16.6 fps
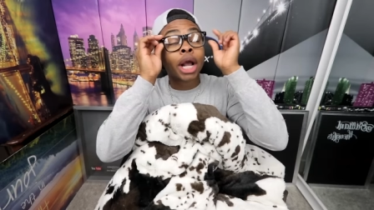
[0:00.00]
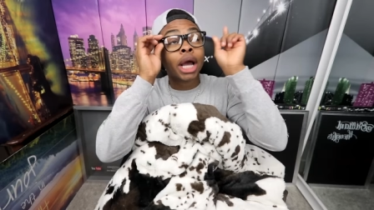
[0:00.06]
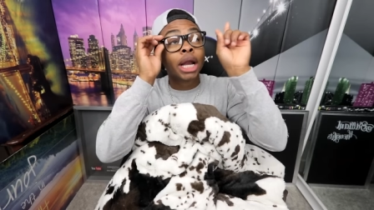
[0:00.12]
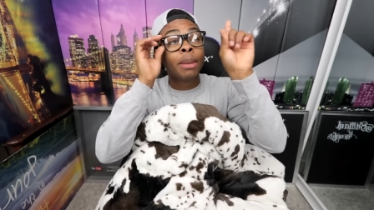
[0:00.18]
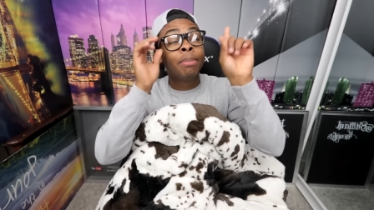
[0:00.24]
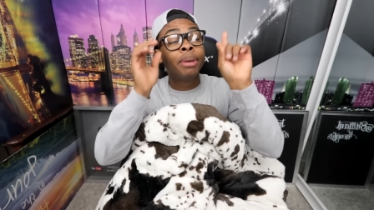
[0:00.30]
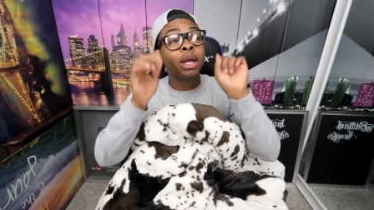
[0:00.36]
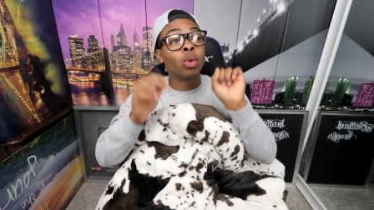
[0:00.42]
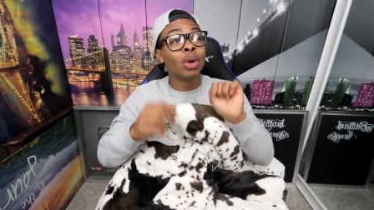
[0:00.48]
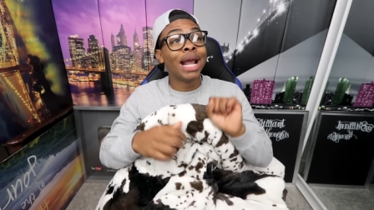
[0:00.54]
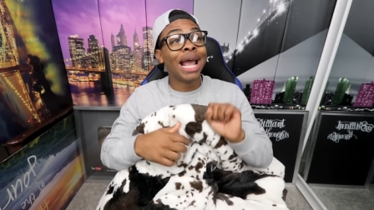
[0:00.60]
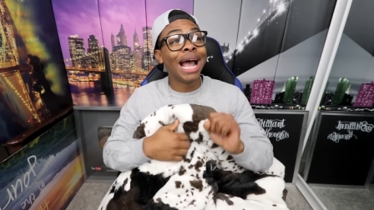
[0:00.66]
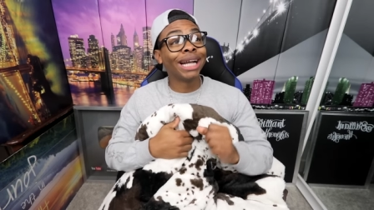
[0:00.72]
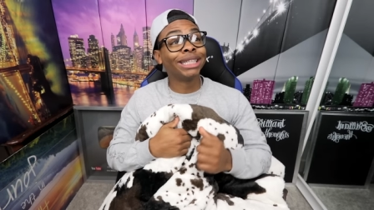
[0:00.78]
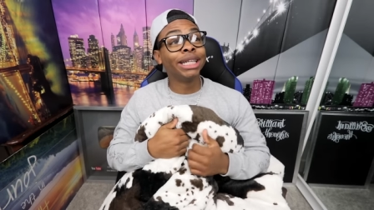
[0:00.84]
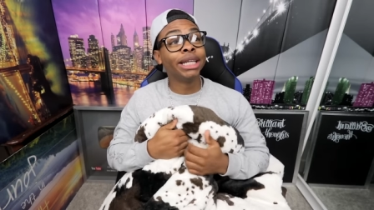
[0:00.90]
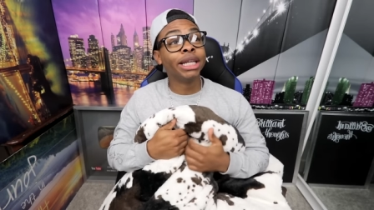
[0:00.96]
gonna be
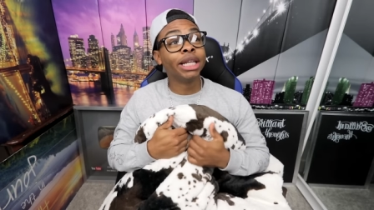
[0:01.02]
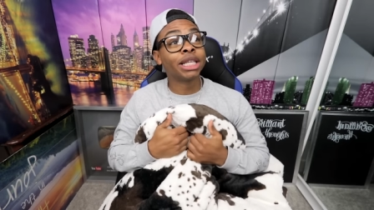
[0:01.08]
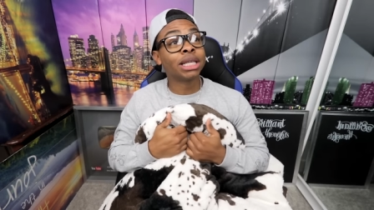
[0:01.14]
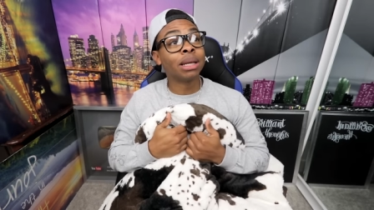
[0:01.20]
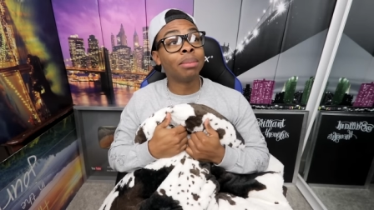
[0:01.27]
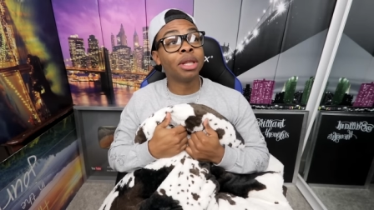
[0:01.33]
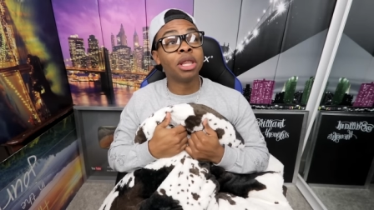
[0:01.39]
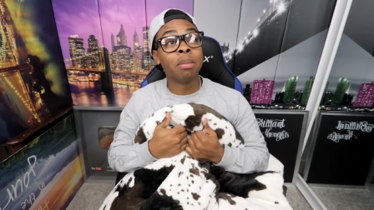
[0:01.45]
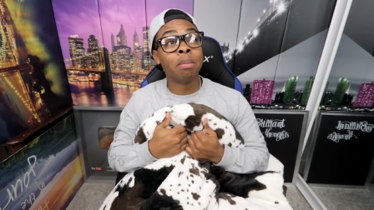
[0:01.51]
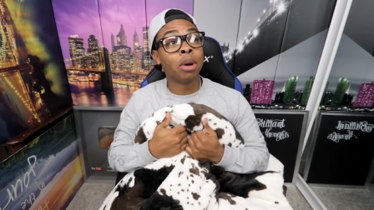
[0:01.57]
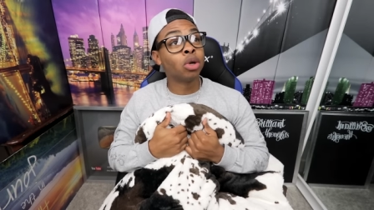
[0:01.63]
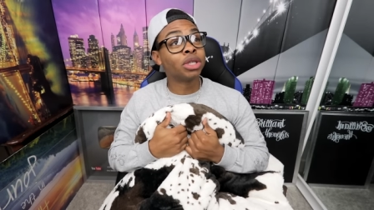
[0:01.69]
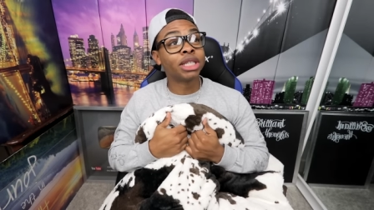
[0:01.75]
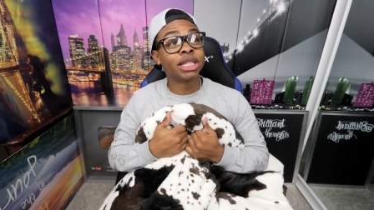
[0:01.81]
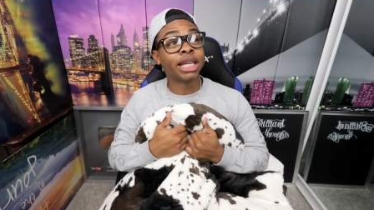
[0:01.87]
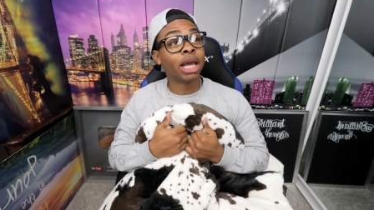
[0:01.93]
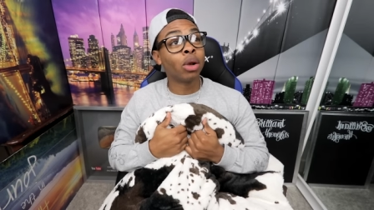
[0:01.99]
reacting to some of the
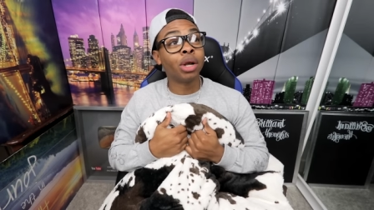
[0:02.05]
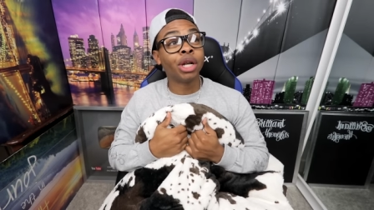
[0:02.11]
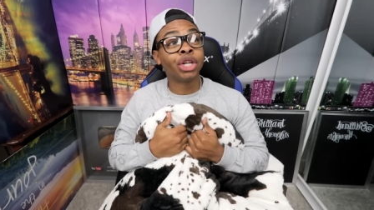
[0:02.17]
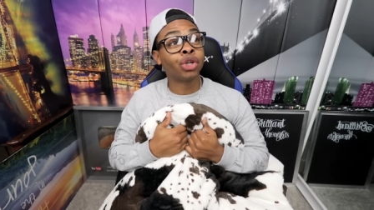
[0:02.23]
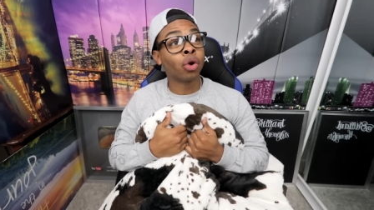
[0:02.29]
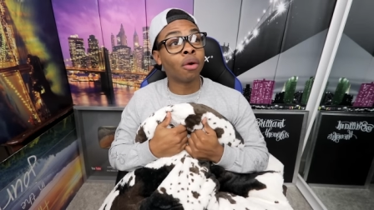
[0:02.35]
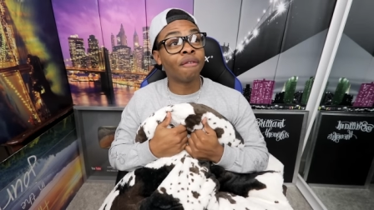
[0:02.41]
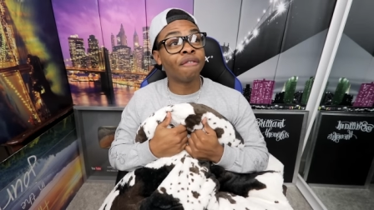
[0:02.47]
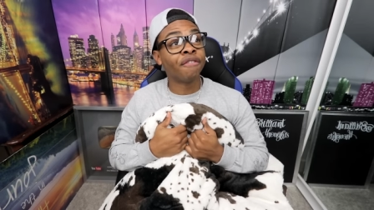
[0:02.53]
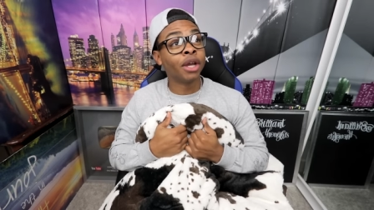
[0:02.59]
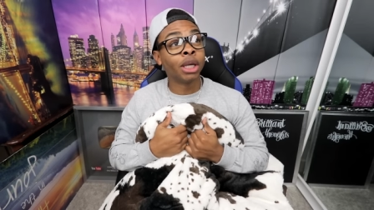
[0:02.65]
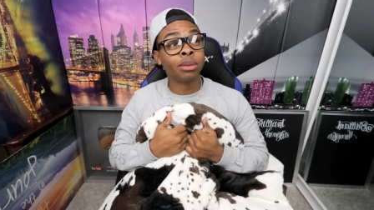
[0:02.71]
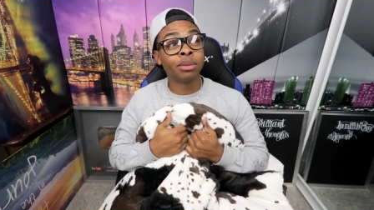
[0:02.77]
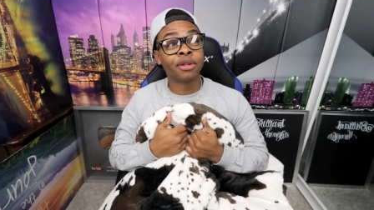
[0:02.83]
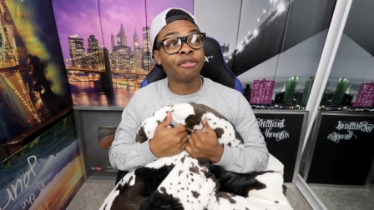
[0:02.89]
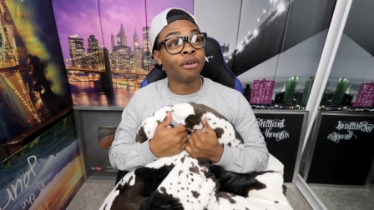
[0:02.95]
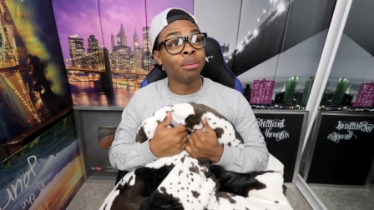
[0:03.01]
most scary short
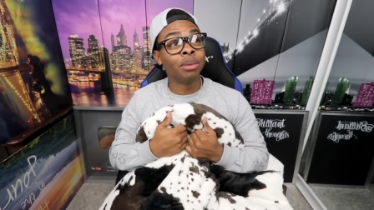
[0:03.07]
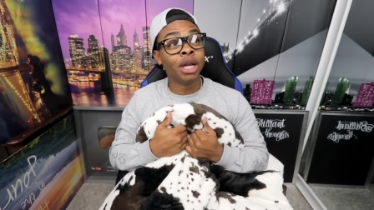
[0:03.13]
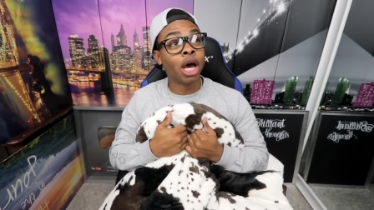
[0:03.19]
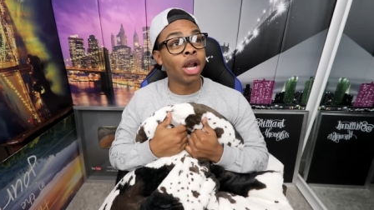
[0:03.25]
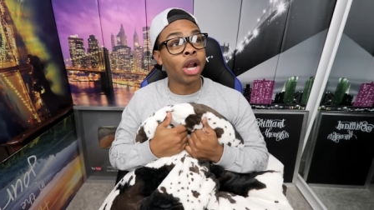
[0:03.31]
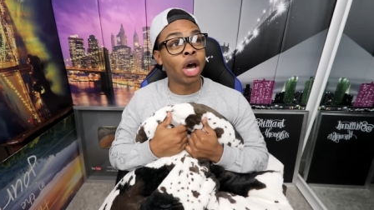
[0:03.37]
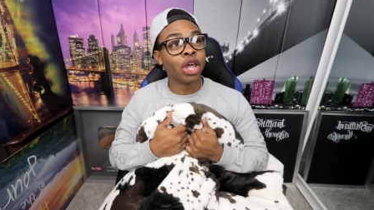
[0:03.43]
films from none